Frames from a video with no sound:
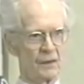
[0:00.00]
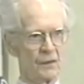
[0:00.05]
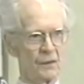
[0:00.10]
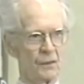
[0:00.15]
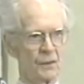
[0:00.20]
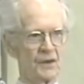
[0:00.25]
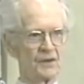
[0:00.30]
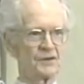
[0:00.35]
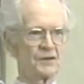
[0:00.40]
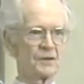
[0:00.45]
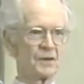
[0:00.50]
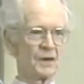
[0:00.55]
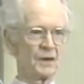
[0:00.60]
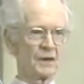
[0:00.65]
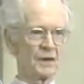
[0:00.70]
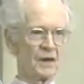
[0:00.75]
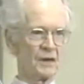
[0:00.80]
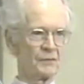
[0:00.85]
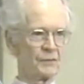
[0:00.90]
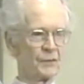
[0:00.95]
which,
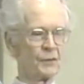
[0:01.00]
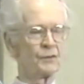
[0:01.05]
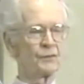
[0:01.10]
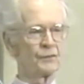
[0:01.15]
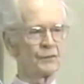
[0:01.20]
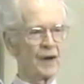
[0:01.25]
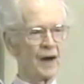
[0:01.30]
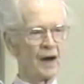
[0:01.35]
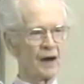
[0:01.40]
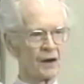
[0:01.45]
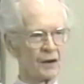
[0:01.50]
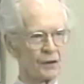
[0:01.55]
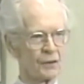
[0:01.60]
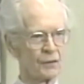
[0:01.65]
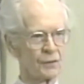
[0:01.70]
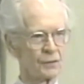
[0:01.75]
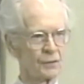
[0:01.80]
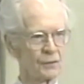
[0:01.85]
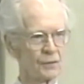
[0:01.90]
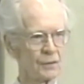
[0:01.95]
if you
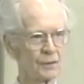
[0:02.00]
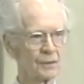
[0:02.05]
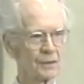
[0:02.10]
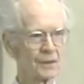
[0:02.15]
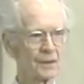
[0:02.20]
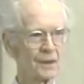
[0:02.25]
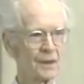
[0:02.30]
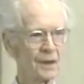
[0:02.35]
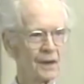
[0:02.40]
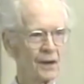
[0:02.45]
follow,